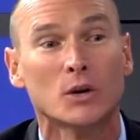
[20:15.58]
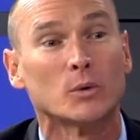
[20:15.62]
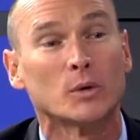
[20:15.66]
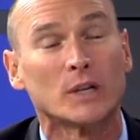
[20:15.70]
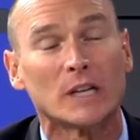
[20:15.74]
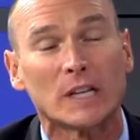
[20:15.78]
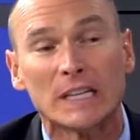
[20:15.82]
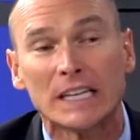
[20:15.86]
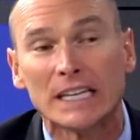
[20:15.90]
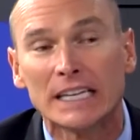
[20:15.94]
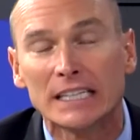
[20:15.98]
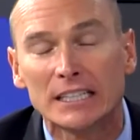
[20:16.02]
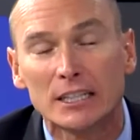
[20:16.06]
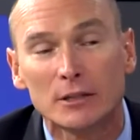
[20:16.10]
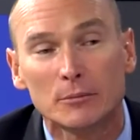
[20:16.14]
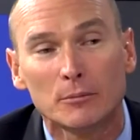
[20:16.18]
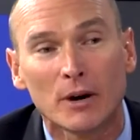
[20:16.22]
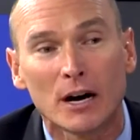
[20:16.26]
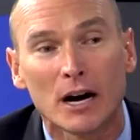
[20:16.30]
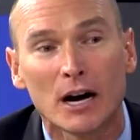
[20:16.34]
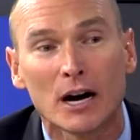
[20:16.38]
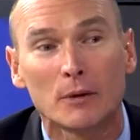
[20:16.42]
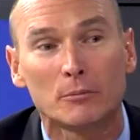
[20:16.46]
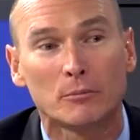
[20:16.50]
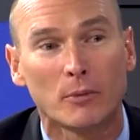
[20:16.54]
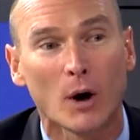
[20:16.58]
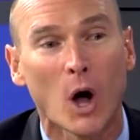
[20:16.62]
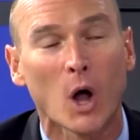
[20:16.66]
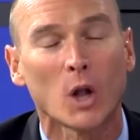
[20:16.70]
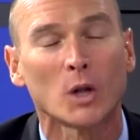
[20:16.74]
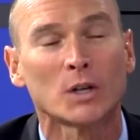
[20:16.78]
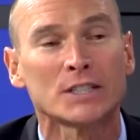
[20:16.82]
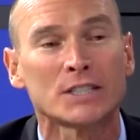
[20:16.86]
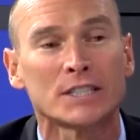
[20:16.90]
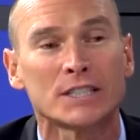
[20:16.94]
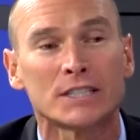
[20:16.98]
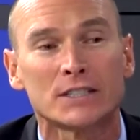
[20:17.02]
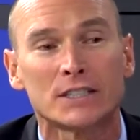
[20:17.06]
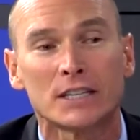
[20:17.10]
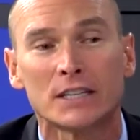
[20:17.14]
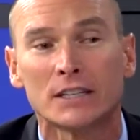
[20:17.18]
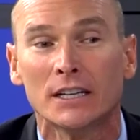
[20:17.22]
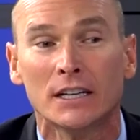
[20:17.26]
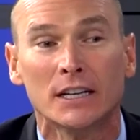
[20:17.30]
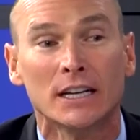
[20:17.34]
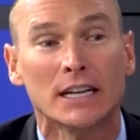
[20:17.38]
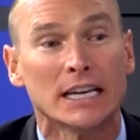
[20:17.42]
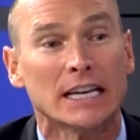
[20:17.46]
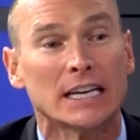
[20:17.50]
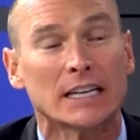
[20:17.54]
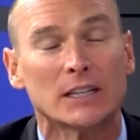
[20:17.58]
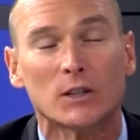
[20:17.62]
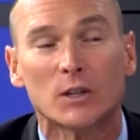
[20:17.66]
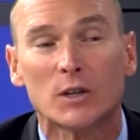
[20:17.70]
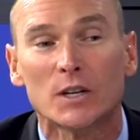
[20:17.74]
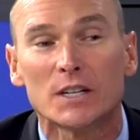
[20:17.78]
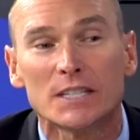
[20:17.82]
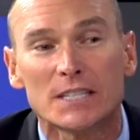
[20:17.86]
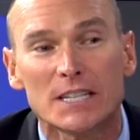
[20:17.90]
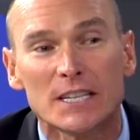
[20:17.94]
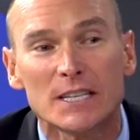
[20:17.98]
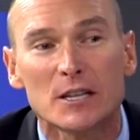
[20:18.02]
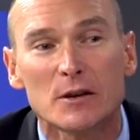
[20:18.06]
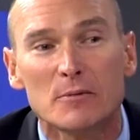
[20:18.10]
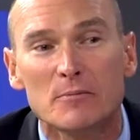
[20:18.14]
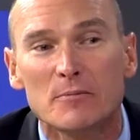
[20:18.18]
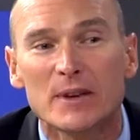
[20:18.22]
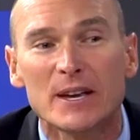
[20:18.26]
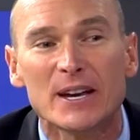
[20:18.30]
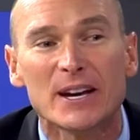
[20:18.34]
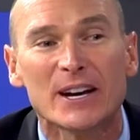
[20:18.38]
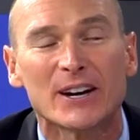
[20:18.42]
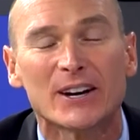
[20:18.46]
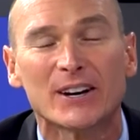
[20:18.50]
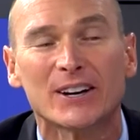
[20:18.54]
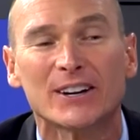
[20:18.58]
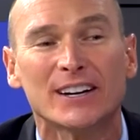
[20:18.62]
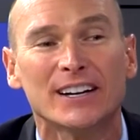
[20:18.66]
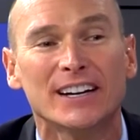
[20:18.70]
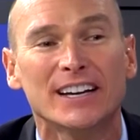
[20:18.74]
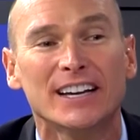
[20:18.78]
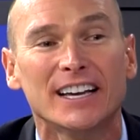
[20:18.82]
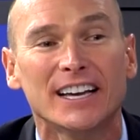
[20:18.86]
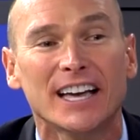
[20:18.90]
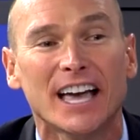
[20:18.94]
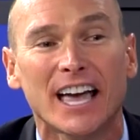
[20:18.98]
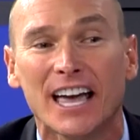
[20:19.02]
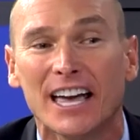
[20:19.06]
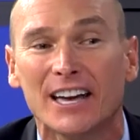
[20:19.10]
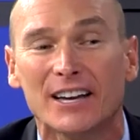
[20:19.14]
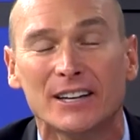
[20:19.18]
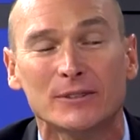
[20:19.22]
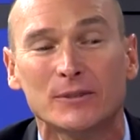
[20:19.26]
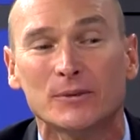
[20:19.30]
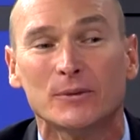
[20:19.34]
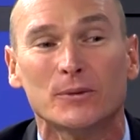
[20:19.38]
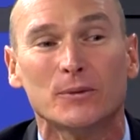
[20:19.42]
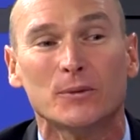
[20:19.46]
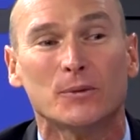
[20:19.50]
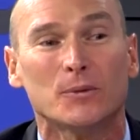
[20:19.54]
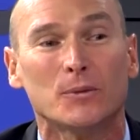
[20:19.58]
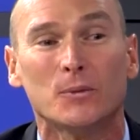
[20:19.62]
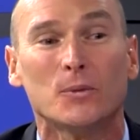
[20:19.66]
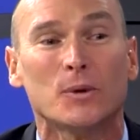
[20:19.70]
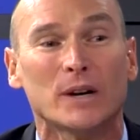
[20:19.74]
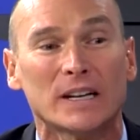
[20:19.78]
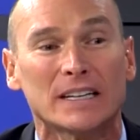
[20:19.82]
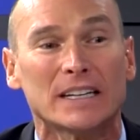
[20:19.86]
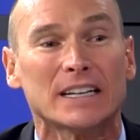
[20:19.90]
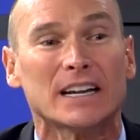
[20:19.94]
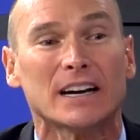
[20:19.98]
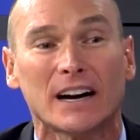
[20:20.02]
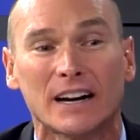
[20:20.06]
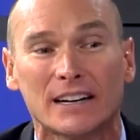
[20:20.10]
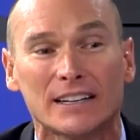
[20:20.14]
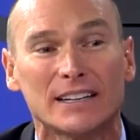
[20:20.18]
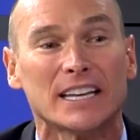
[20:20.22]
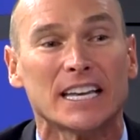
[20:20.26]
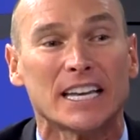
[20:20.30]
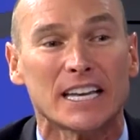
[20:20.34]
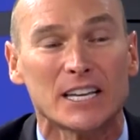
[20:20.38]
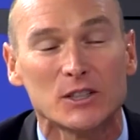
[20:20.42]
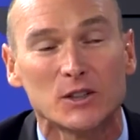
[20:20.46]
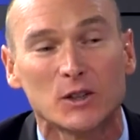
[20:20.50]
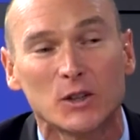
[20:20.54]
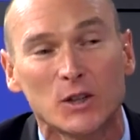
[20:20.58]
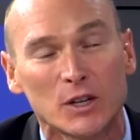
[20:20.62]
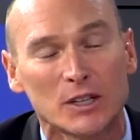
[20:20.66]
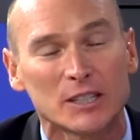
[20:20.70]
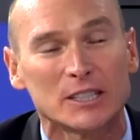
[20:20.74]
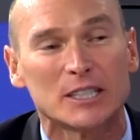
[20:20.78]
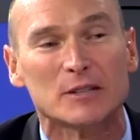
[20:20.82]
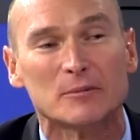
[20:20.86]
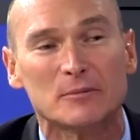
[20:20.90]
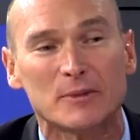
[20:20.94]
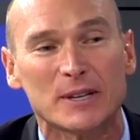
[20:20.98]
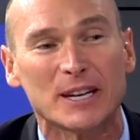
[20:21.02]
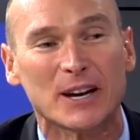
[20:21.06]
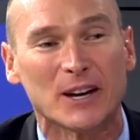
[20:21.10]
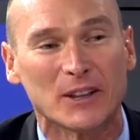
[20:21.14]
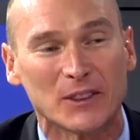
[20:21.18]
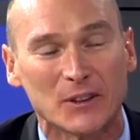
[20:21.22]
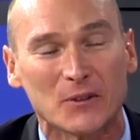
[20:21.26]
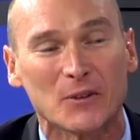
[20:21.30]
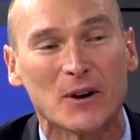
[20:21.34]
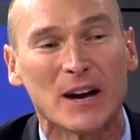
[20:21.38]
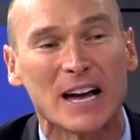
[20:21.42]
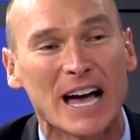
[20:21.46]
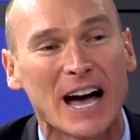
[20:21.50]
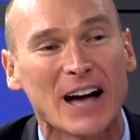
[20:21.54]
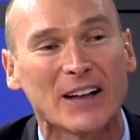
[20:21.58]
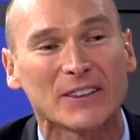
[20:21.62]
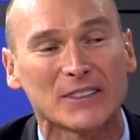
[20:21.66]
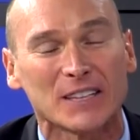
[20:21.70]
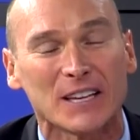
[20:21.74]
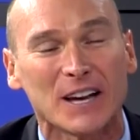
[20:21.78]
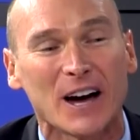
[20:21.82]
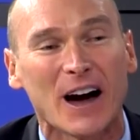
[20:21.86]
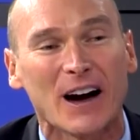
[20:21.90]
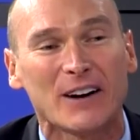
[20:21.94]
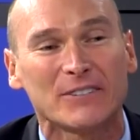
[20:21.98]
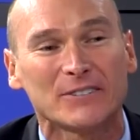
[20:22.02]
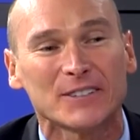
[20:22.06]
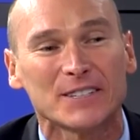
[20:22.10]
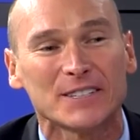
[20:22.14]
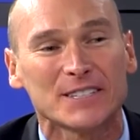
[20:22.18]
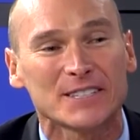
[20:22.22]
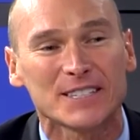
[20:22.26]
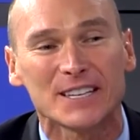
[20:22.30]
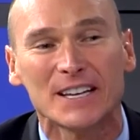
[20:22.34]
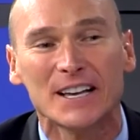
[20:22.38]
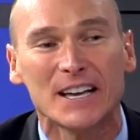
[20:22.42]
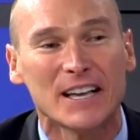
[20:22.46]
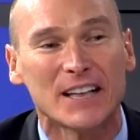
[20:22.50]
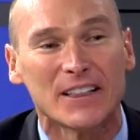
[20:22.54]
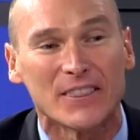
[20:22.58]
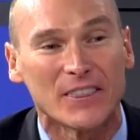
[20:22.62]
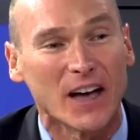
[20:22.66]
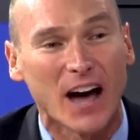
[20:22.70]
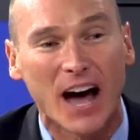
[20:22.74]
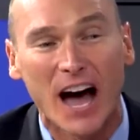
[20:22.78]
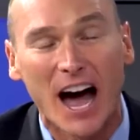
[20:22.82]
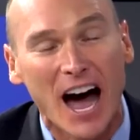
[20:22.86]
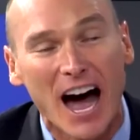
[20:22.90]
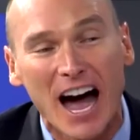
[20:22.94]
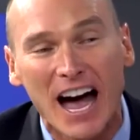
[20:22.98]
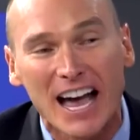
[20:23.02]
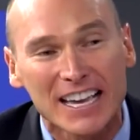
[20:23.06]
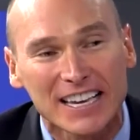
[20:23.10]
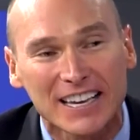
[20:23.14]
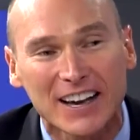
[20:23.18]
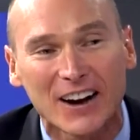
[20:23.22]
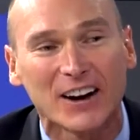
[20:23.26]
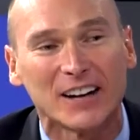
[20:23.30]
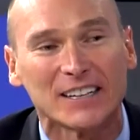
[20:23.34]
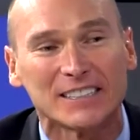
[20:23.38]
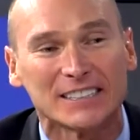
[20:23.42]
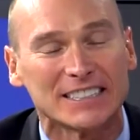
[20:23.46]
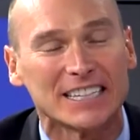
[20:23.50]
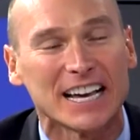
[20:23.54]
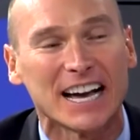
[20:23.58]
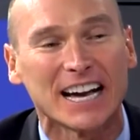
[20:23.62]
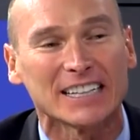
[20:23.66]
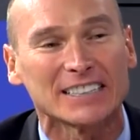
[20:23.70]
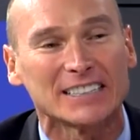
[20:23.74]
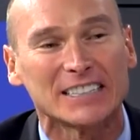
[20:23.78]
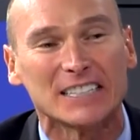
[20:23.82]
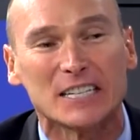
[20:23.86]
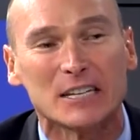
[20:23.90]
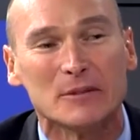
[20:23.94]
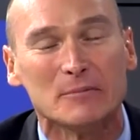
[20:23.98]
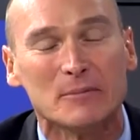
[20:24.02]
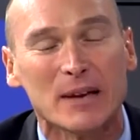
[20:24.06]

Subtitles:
cleaned him up, polished his teeth, he looks in the mirror, and when he looked at me on the way out the office, the eye contact that he